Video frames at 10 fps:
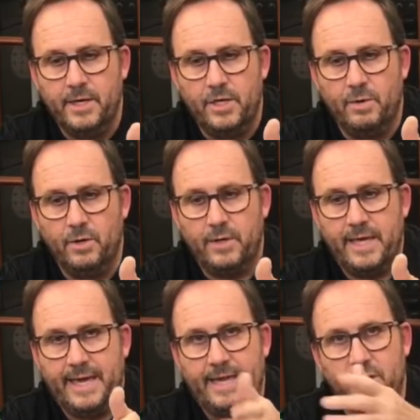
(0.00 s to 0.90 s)
you are
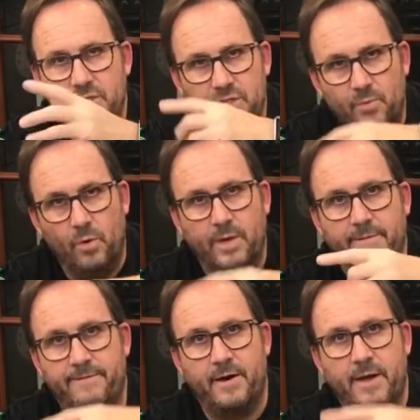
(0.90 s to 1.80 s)
looking at smaller,
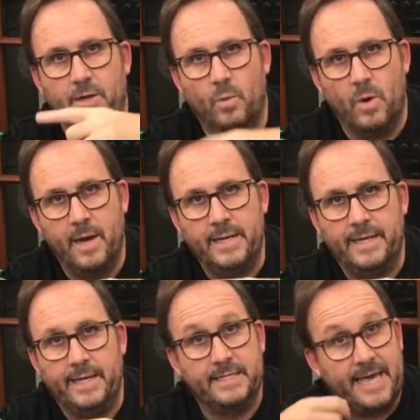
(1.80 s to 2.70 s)
finer
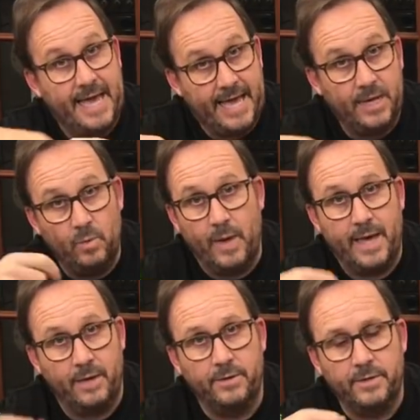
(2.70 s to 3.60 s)
windings, hand
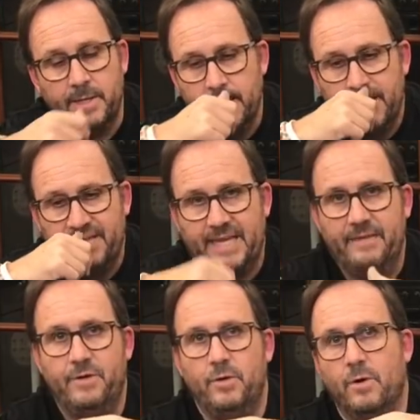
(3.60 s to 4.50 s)
wound, that
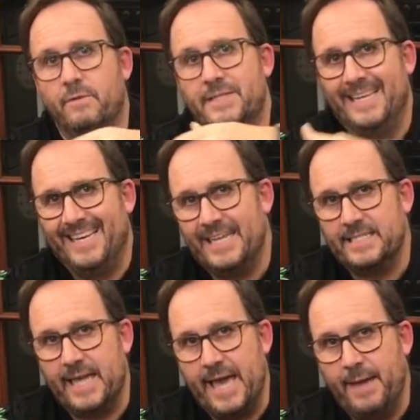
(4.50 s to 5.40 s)
give you obviously
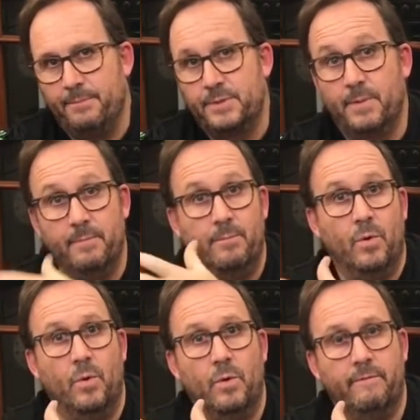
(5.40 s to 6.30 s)
less amps but
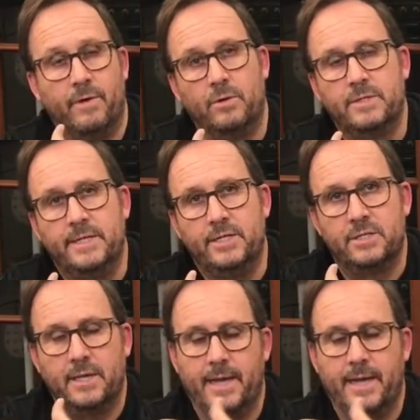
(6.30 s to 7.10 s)
more voltage.